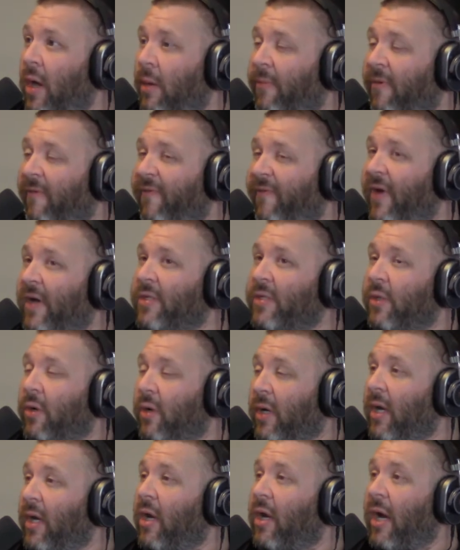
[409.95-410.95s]
professionally or
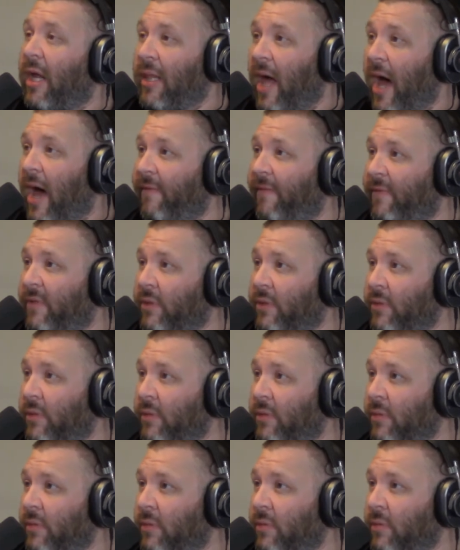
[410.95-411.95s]
in our lives.
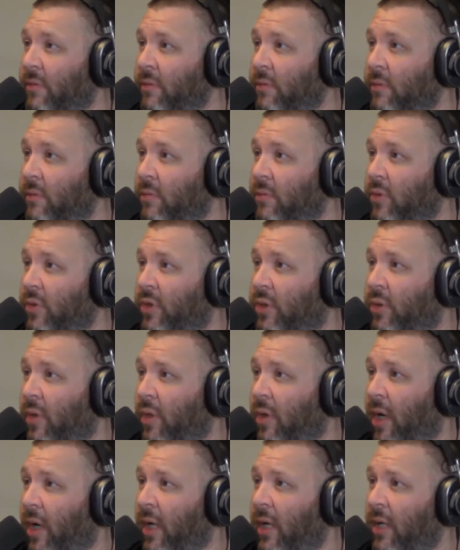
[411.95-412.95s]
Would you
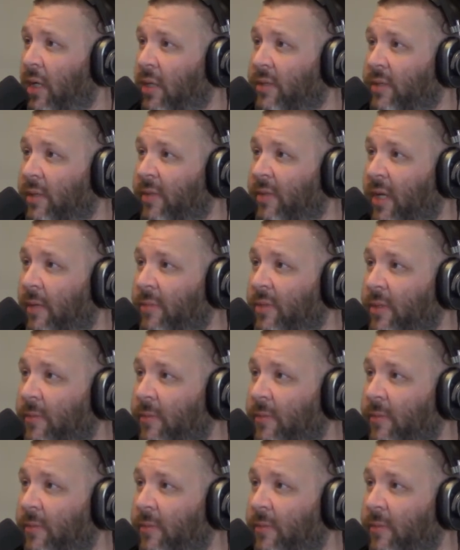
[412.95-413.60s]
agree? Uh, I, sometimes.